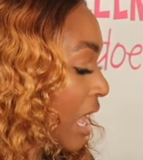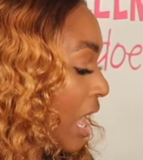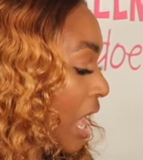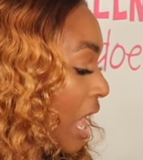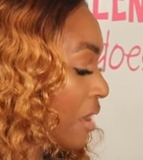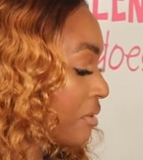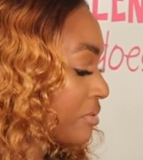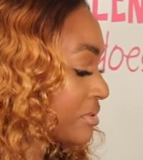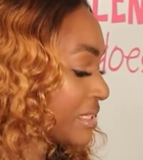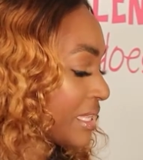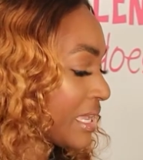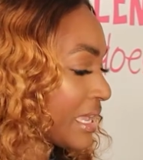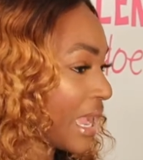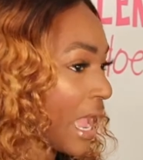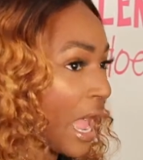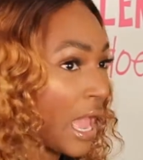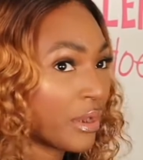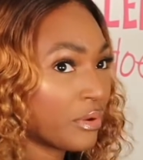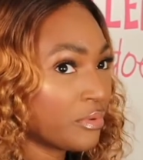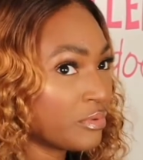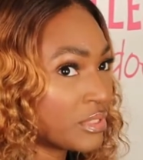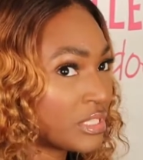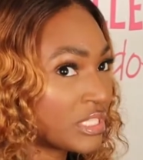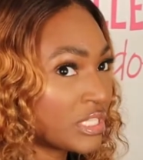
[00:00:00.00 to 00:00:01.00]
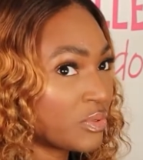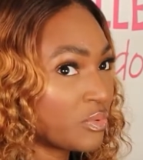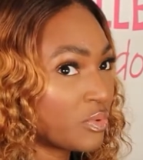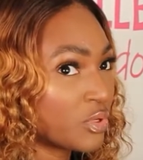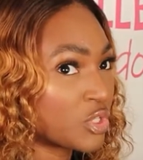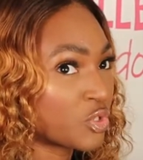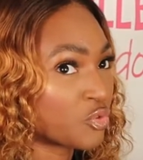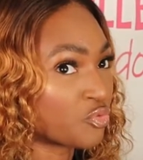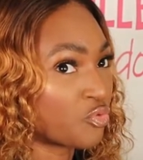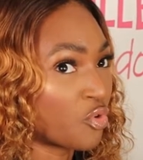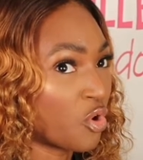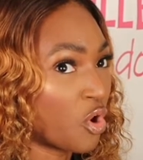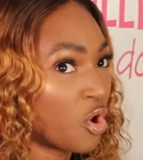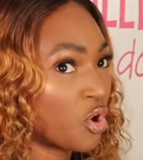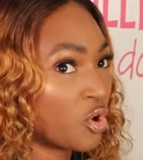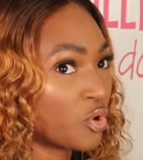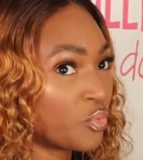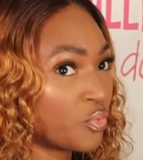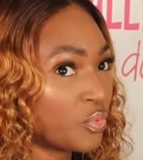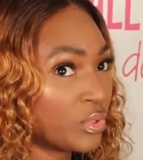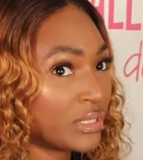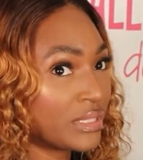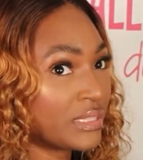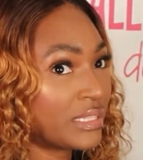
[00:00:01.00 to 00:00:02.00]
I was like, I don't see what's
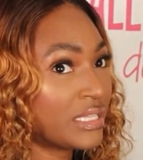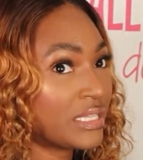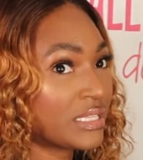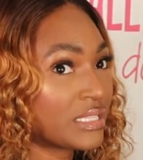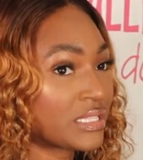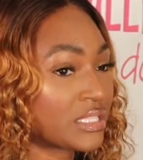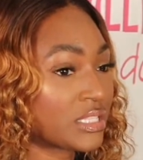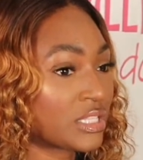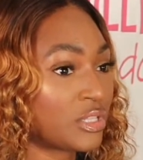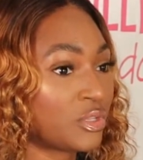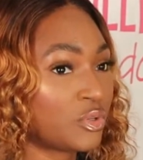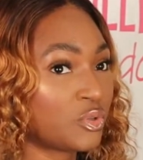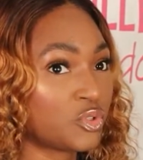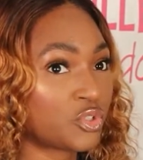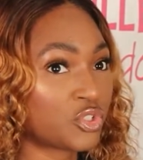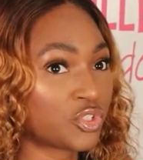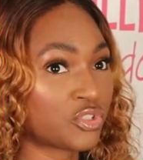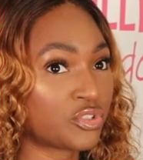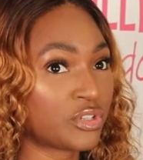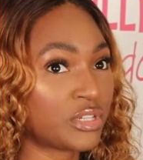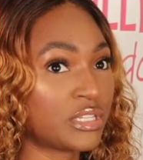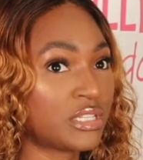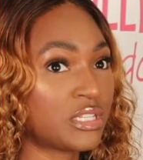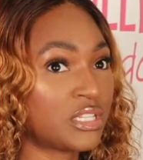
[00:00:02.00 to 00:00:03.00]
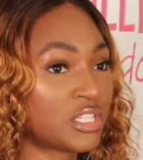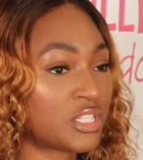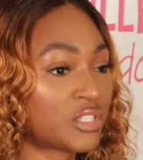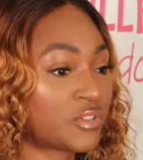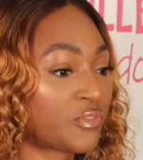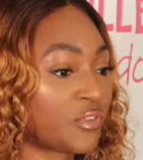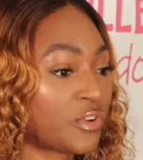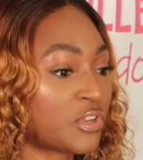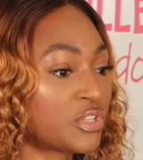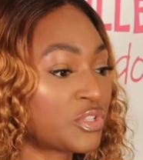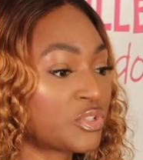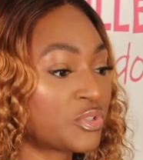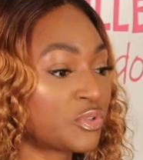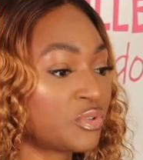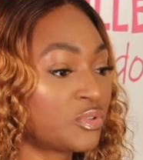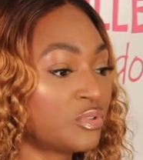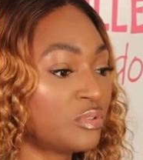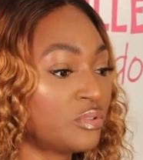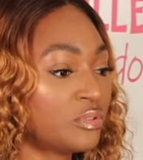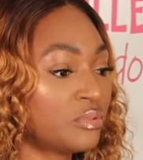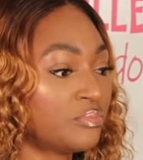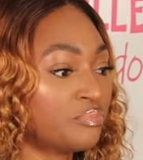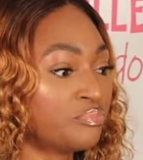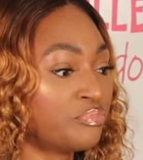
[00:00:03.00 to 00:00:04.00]
wrong with this closure and this
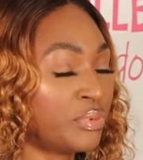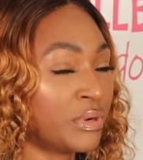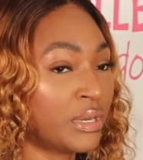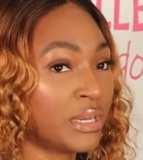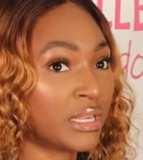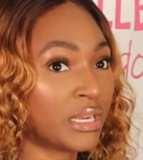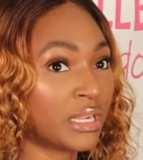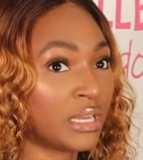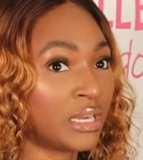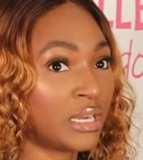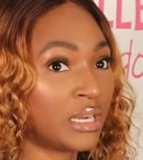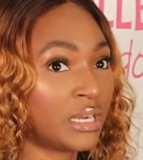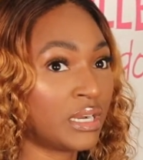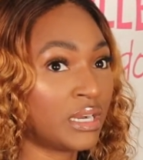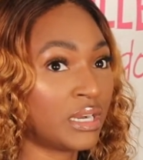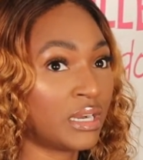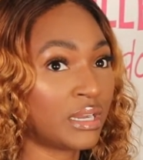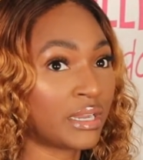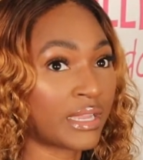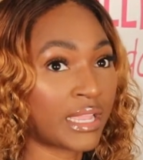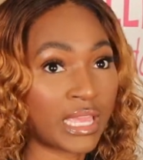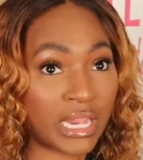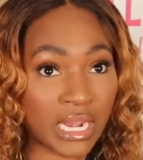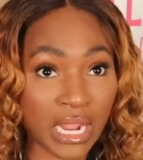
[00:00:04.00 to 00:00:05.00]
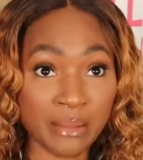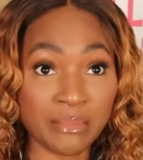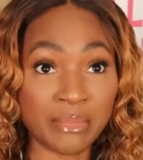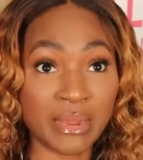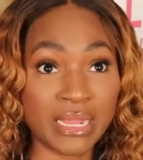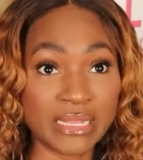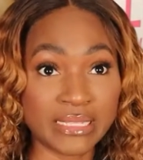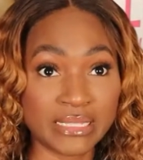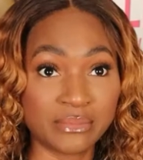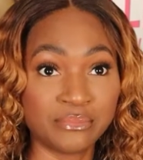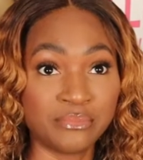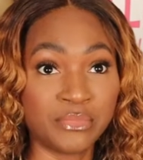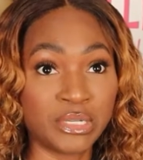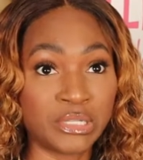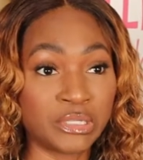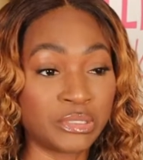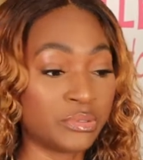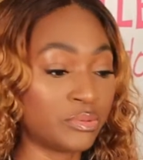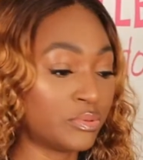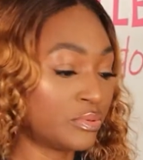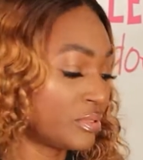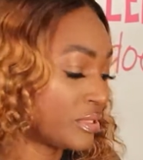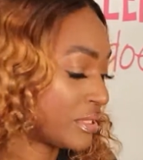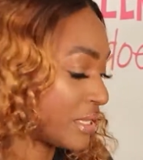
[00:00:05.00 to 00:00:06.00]
frontal, but can I buy some
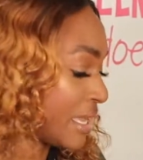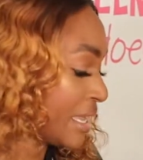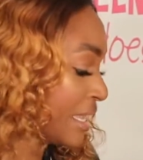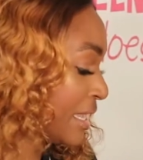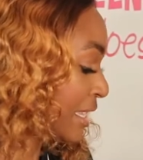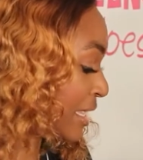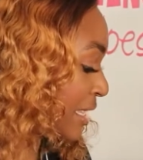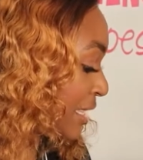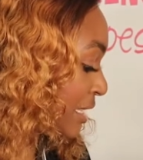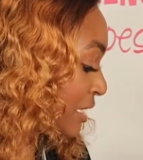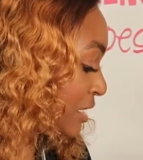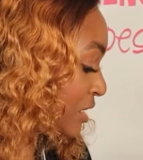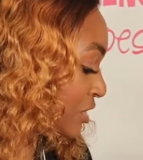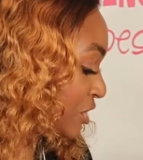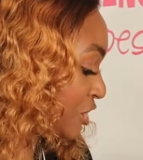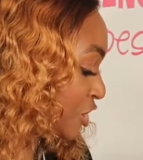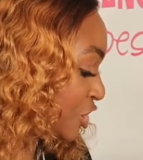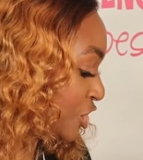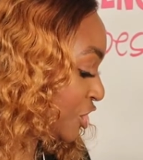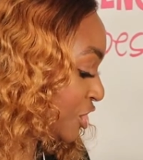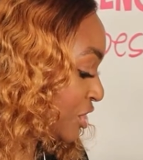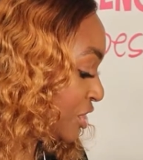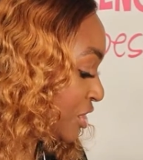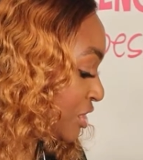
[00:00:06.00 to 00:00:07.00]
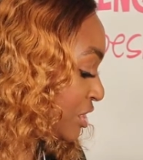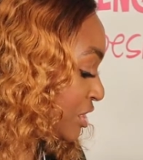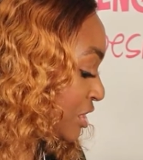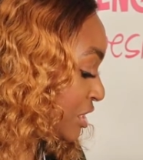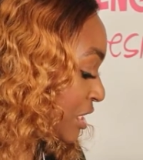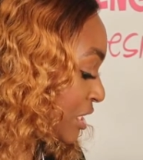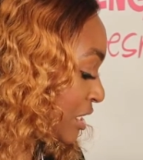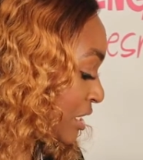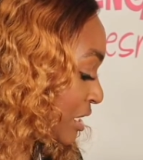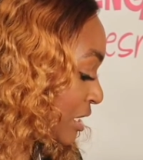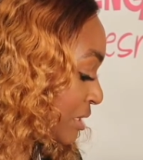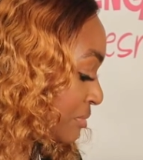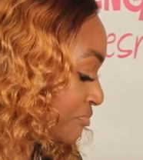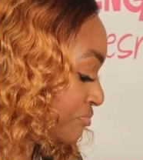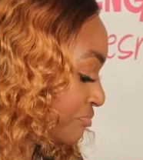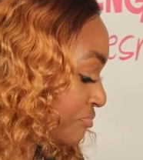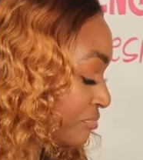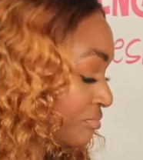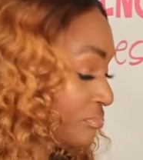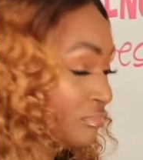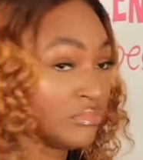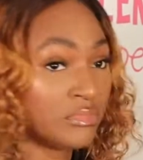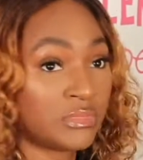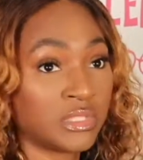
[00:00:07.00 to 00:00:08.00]
bundles? And she
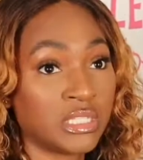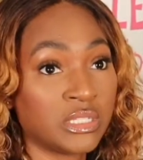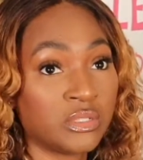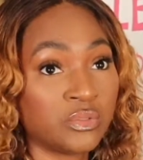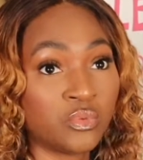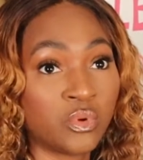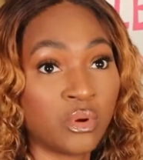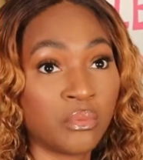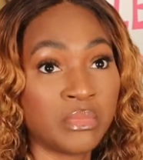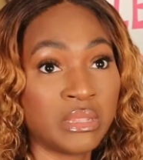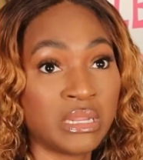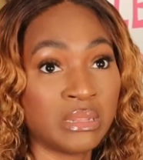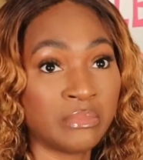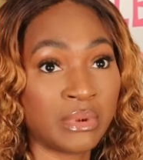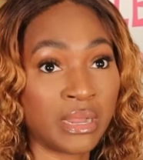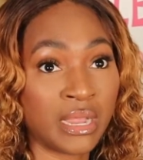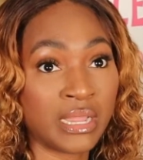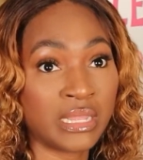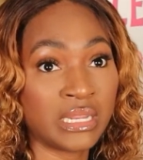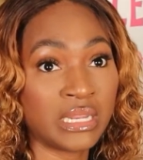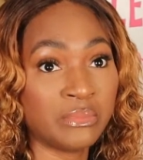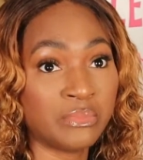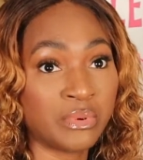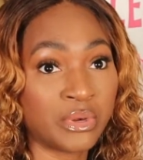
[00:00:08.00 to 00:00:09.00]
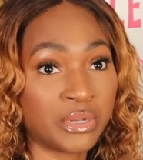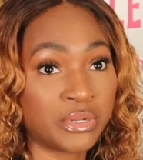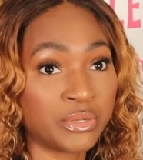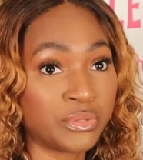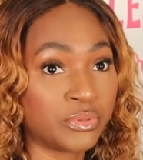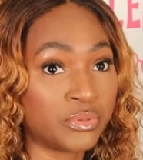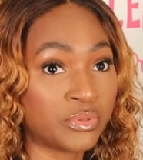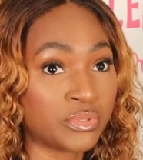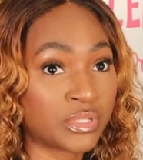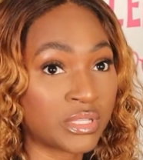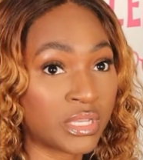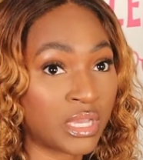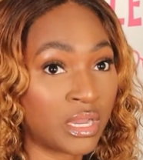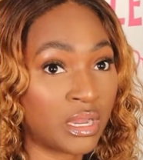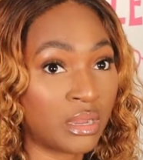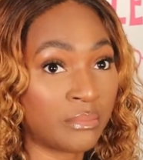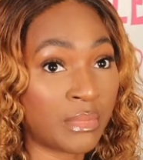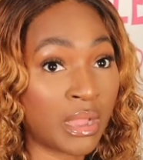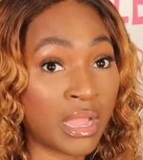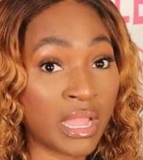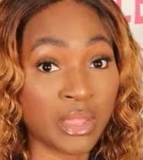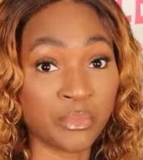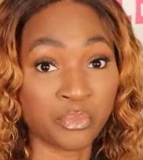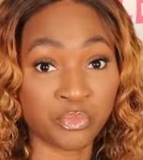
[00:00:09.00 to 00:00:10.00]
didn't want me to buy any bundles.
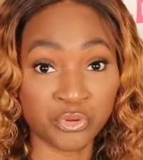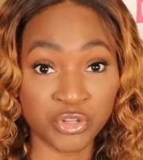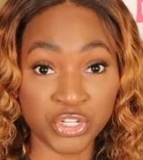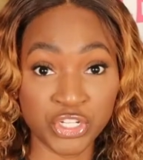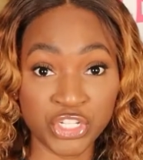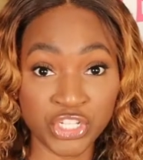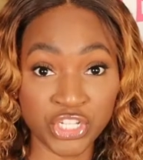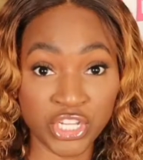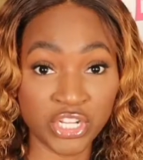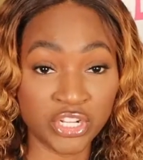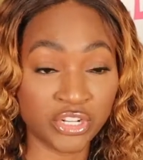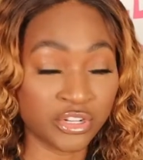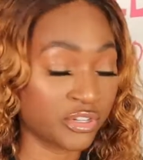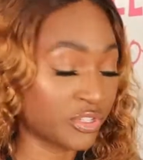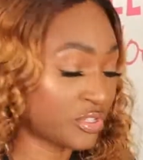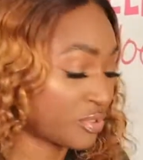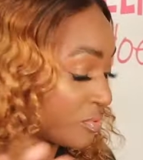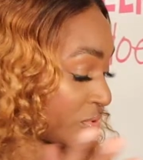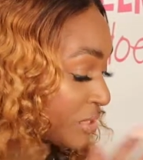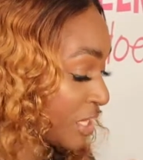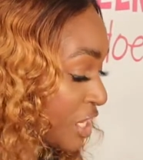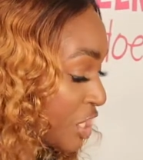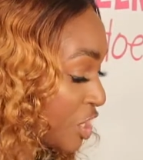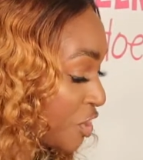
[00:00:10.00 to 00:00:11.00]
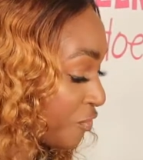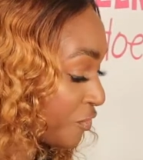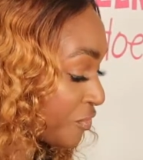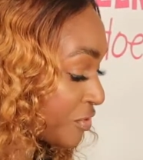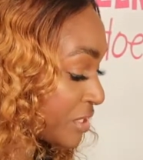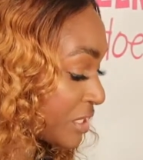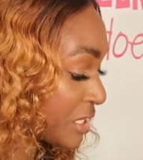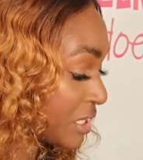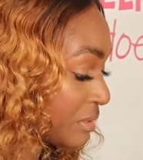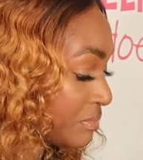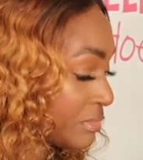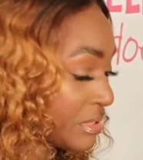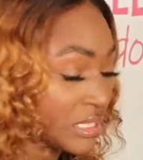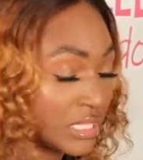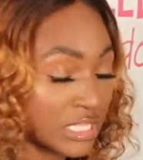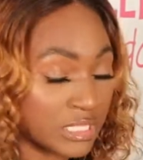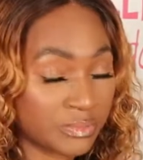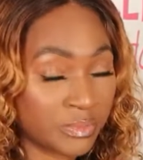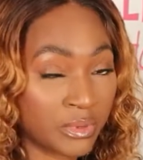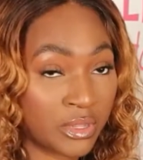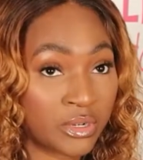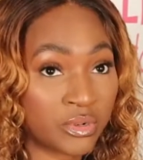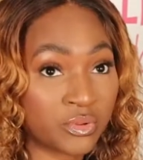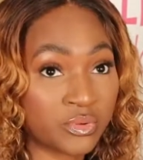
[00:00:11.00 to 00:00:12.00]
I appreciate her, so thank you for sending me these
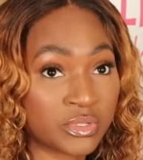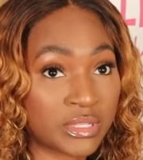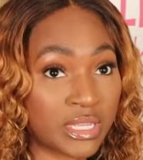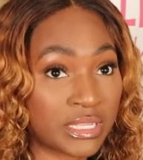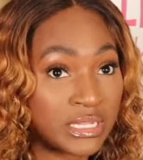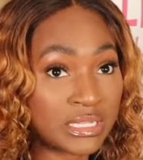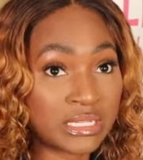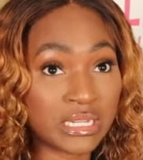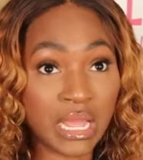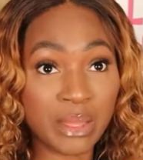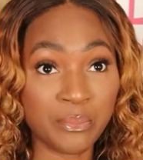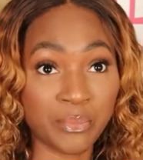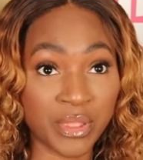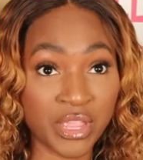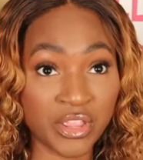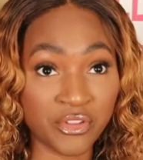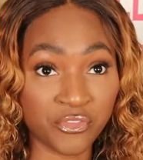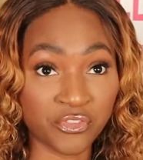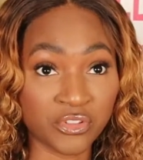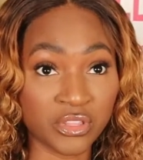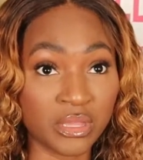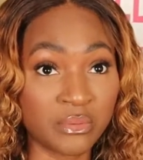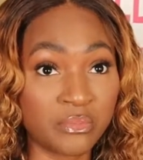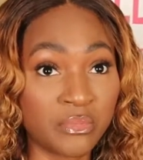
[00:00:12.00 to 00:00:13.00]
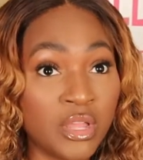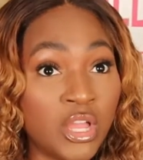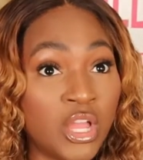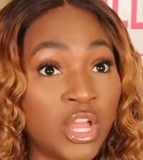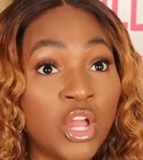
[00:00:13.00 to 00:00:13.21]
bundles. I did not pay for them.